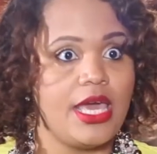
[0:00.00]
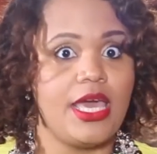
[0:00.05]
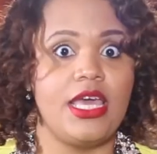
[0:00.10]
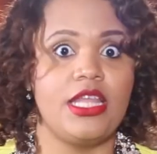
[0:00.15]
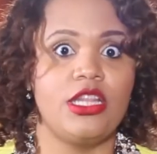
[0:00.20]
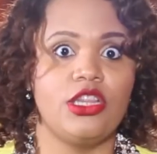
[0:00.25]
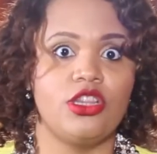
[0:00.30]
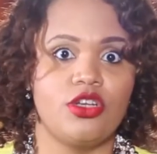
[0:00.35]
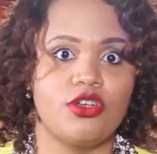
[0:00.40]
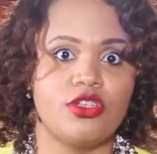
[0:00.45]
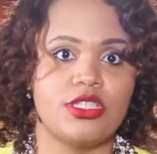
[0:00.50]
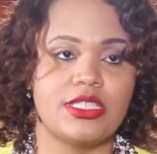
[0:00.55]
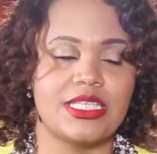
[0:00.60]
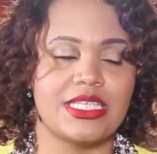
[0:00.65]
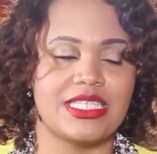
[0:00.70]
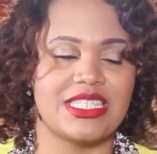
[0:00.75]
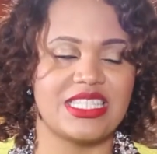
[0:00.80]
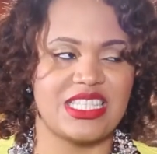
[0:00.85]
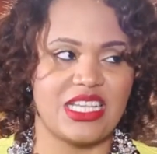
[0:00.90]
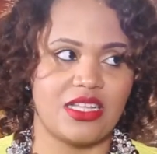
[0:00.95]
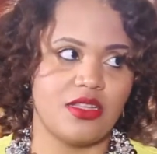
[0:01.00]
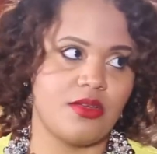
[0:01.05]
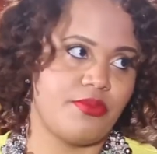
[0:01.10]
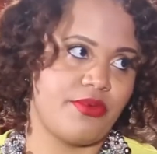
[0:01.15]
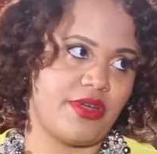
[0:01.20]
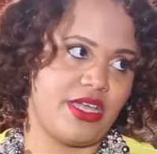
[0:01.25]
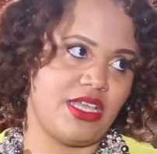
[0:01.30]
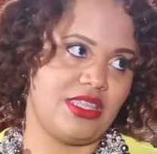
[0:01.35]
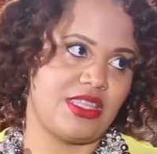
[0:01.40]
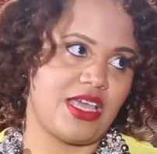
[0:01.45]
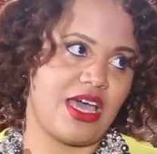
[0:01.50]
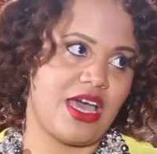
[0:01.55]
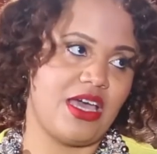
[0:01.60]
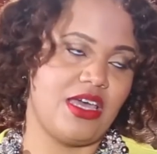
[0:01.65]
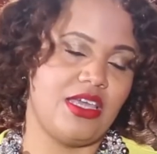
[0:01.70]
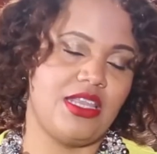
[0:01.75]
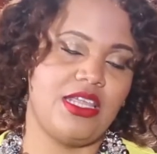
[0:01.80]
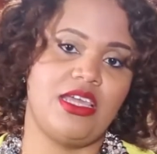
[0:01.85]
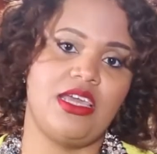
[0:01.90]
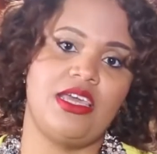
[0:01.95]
and learn to celebrate that.